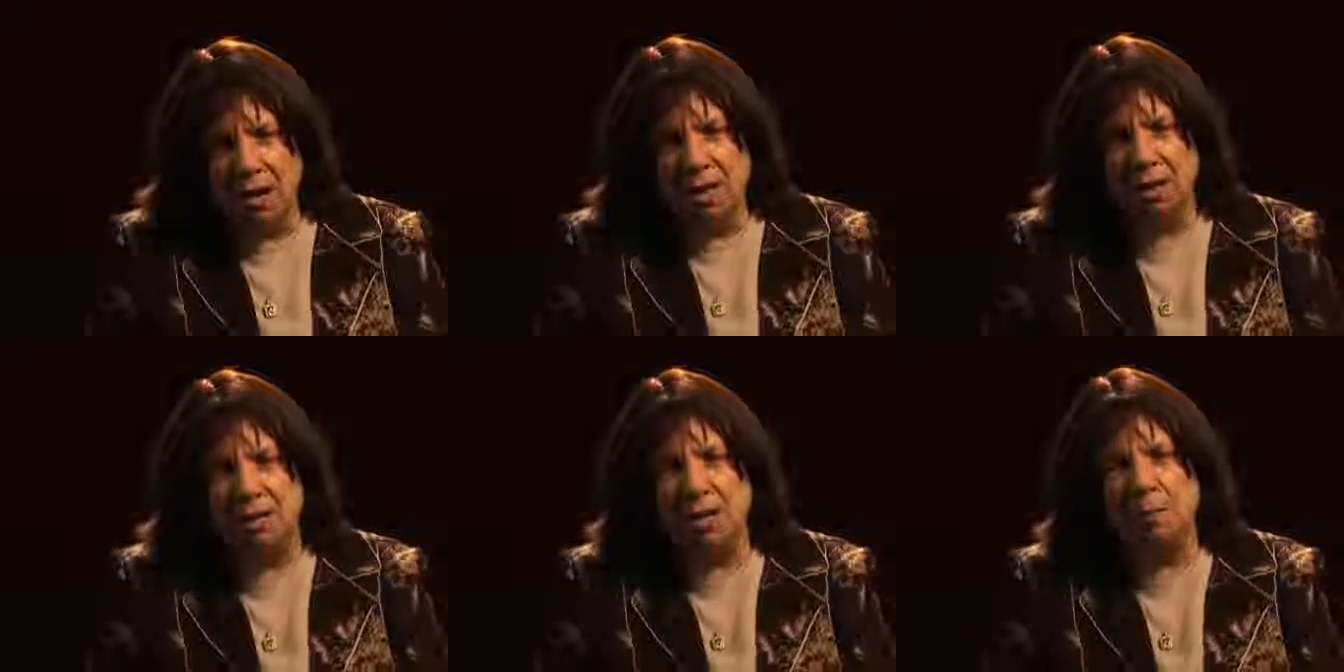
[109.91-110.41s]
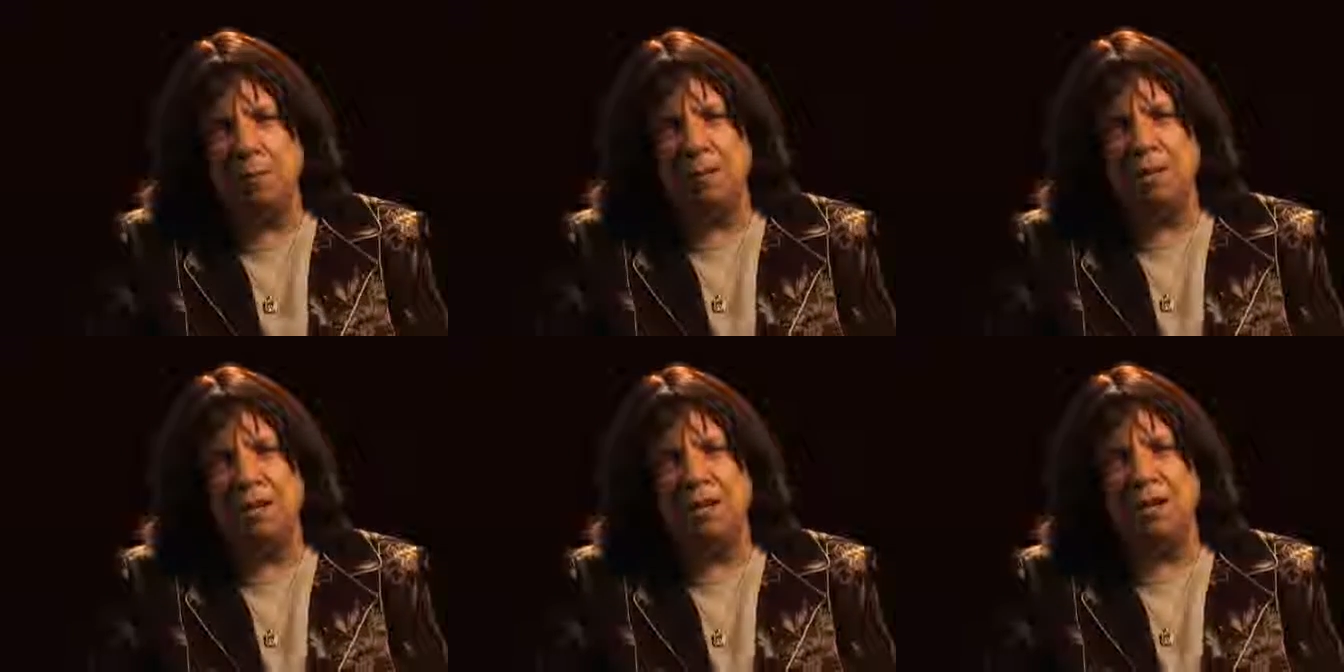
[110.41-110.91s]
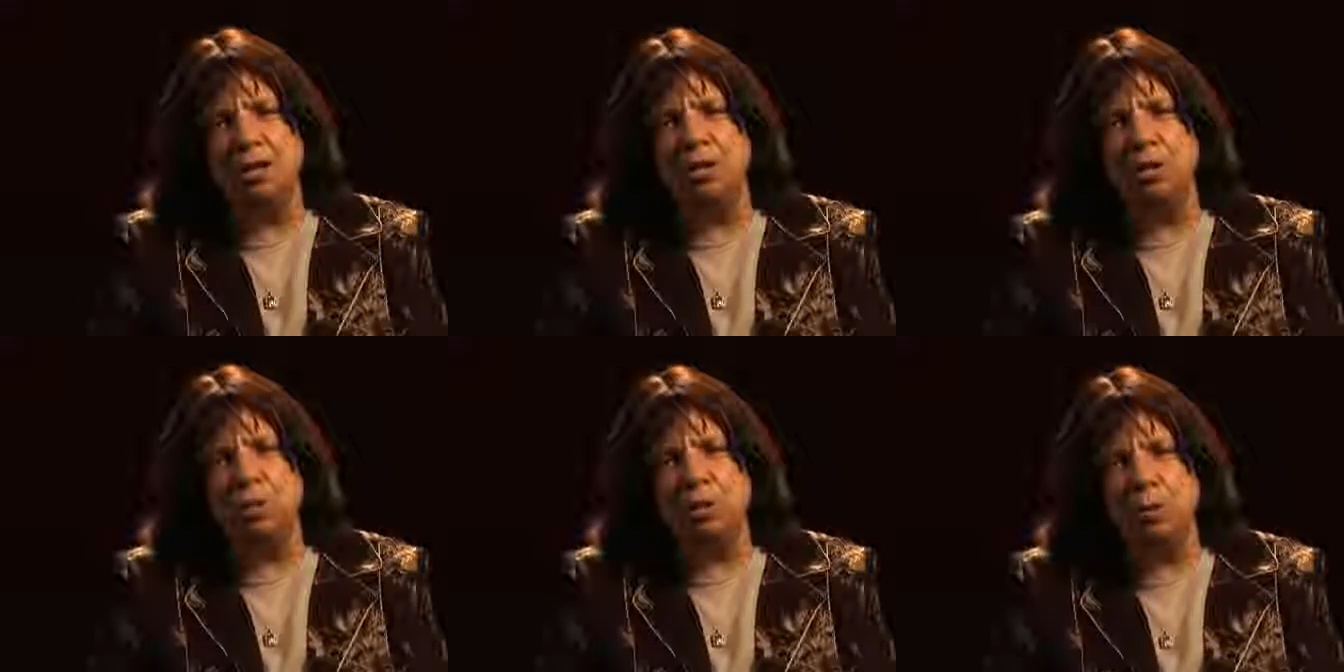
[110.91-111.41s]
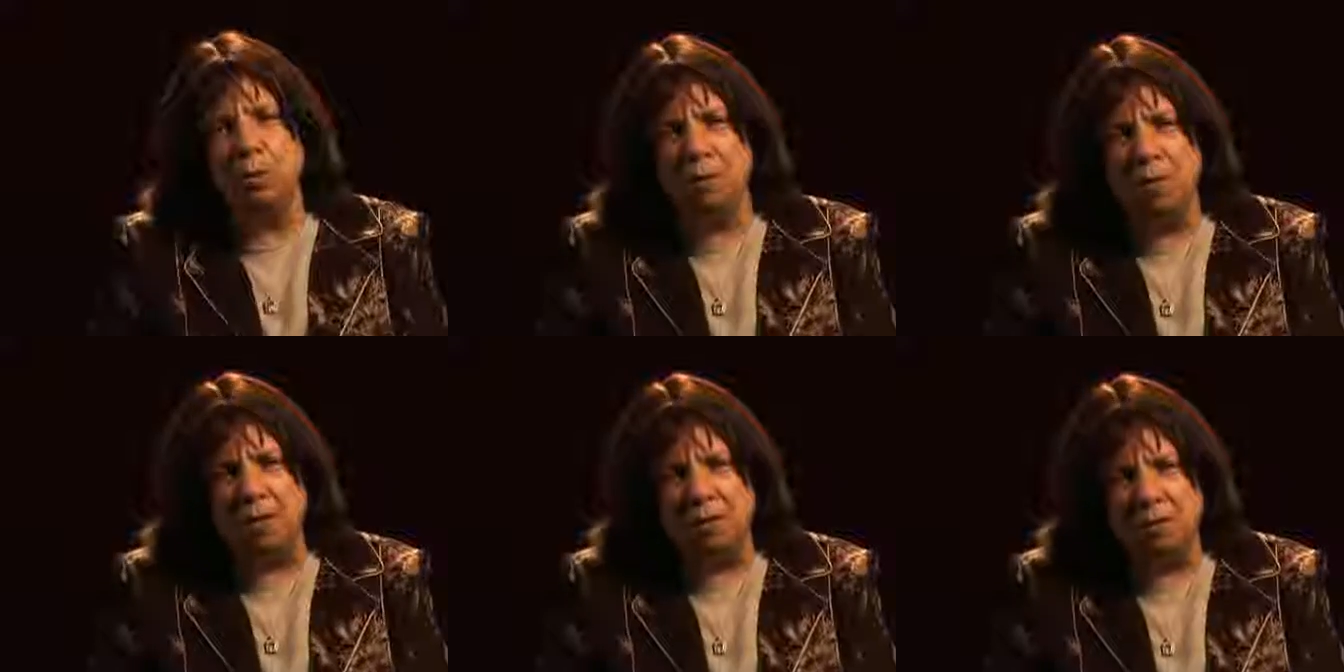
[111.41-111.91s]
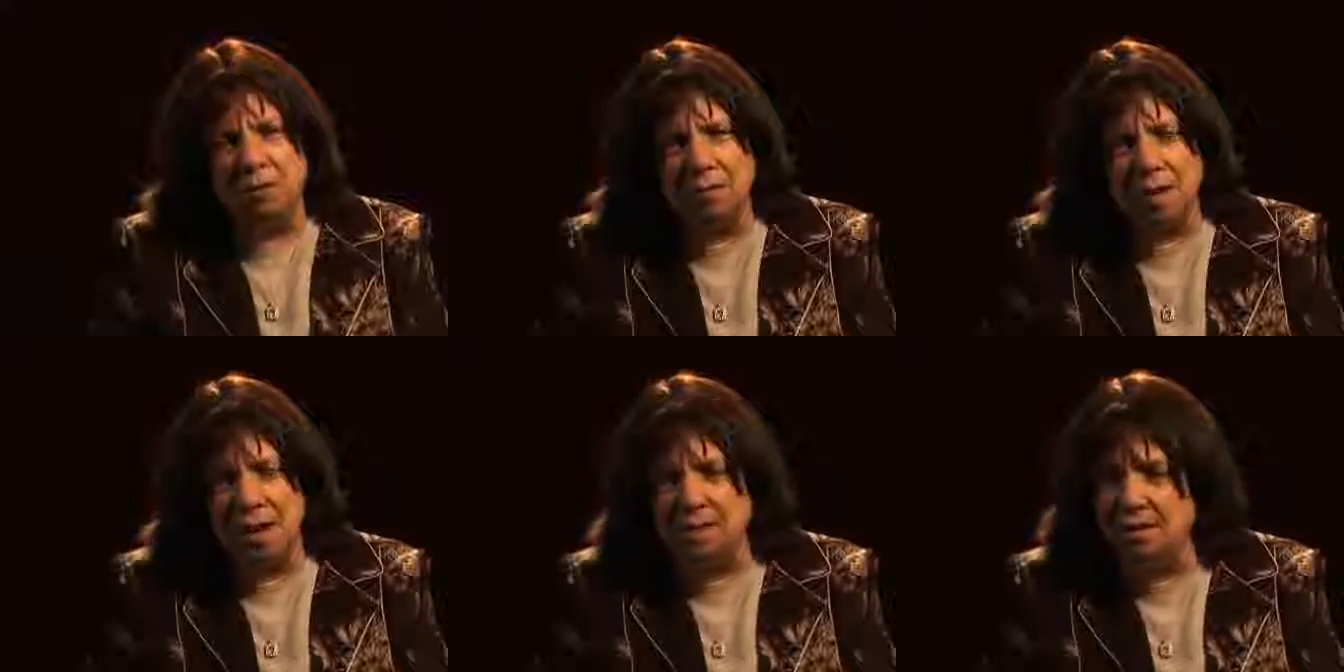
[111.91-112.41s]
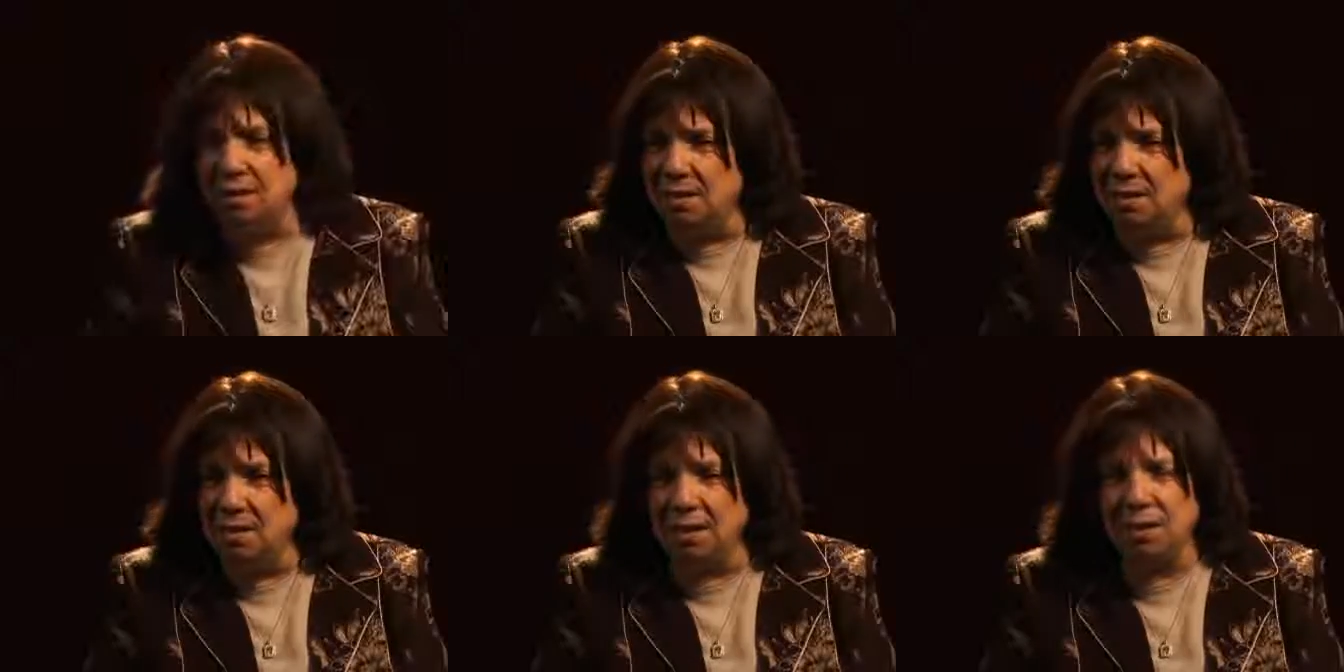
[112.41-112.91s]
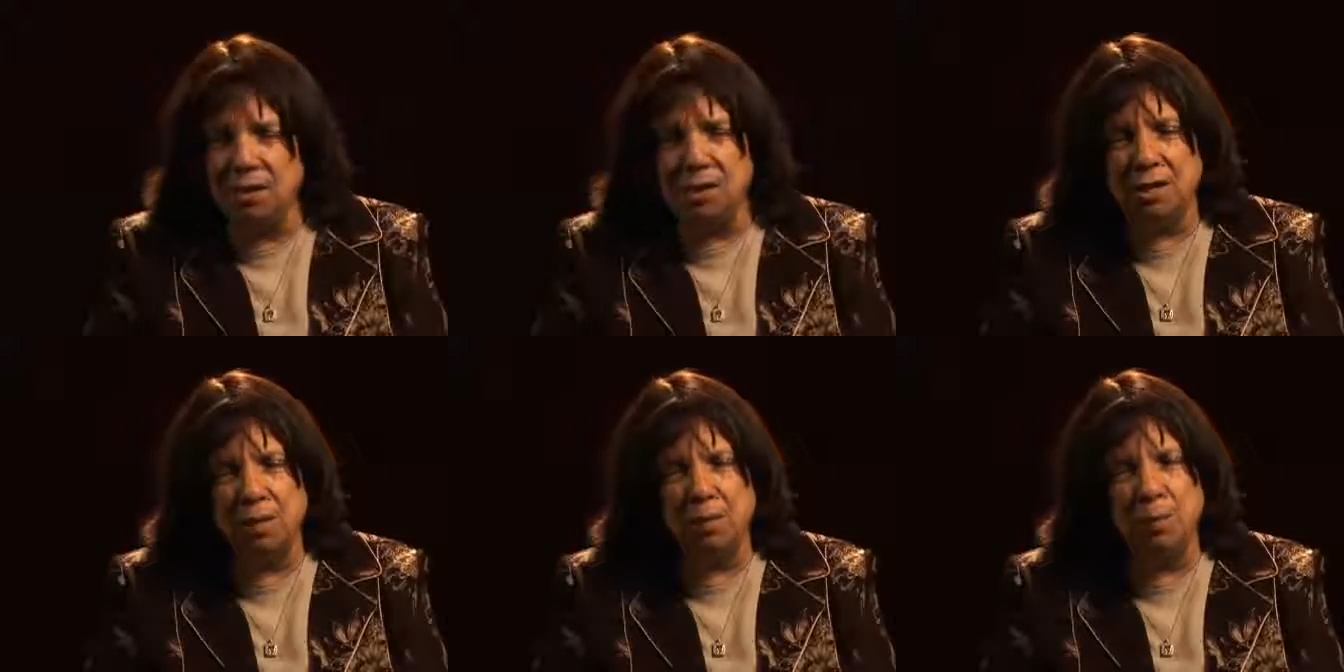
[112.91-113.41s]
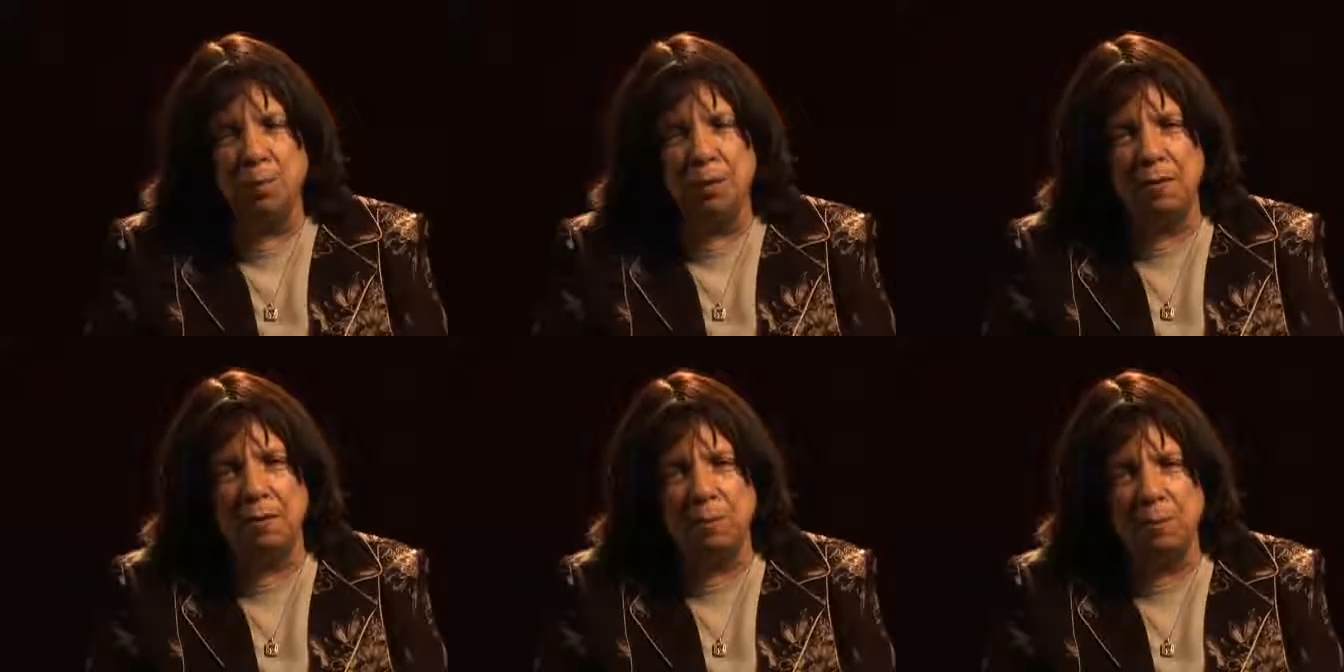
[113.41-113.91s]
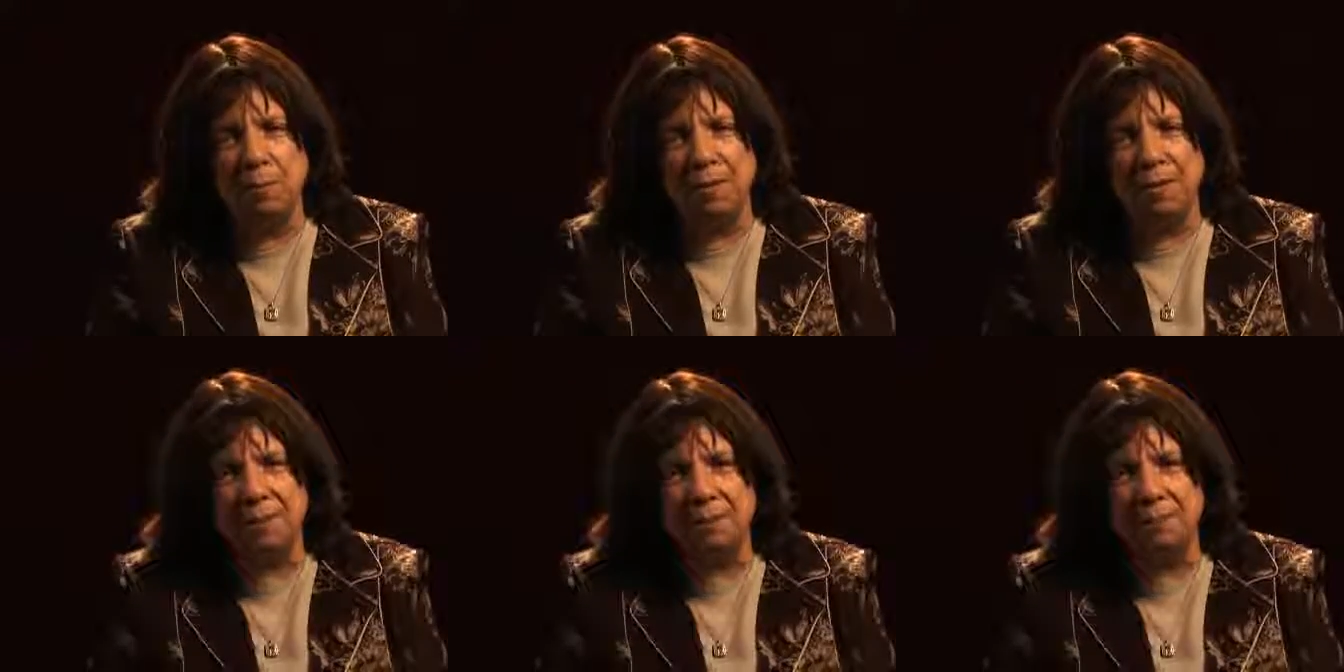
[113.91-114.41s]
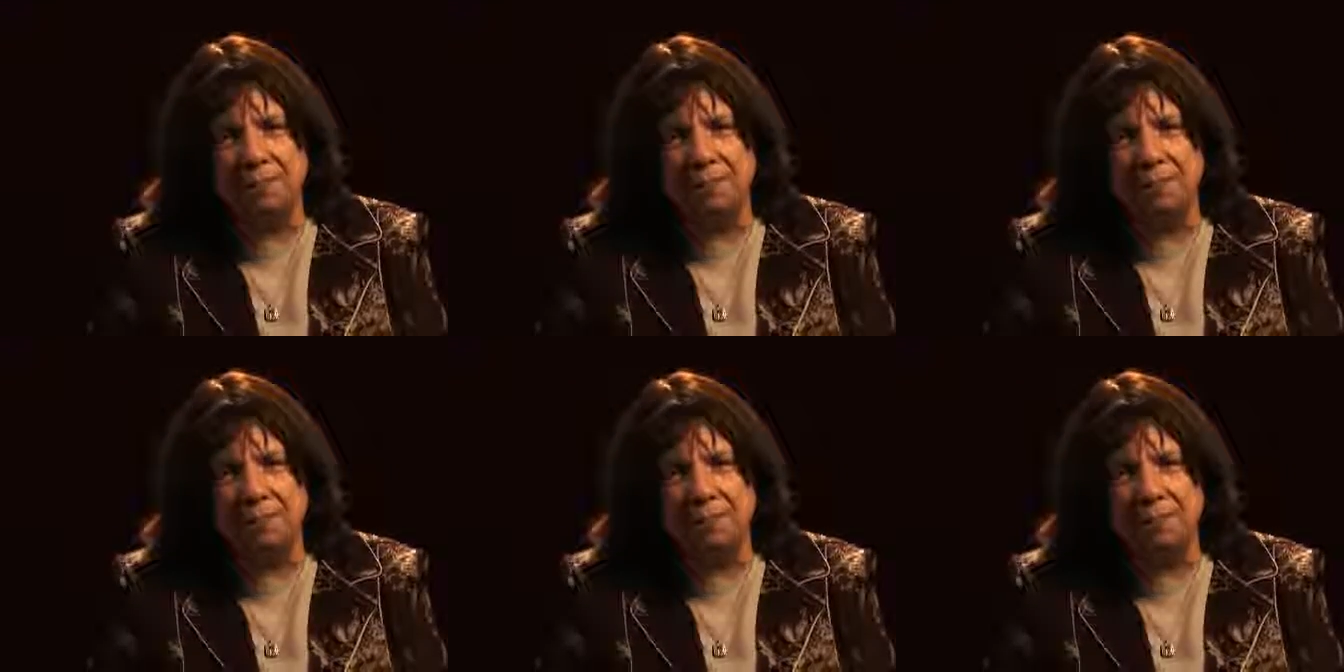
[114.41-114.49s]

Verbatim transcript: His son married a non-Jewish woman, as did his second son, who married Orpah.